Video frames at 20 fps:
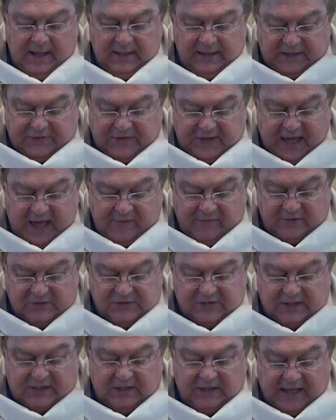Let the
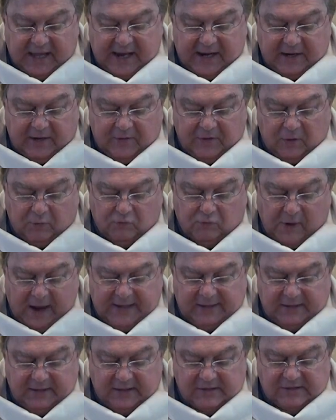heavens declare the
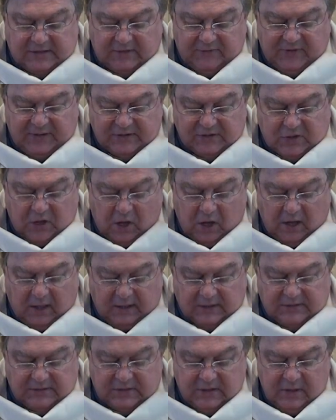righteousness of his
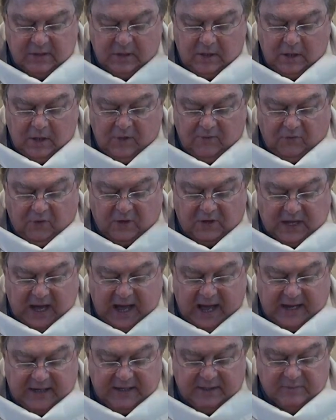cause, for
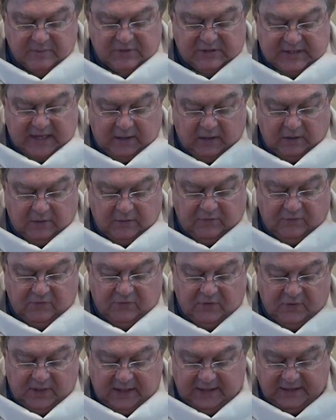God
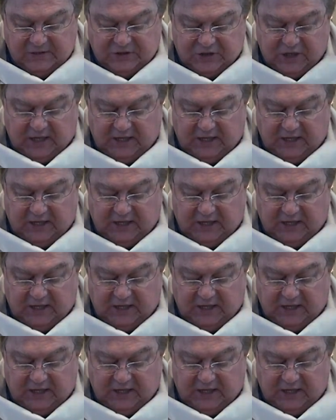himself is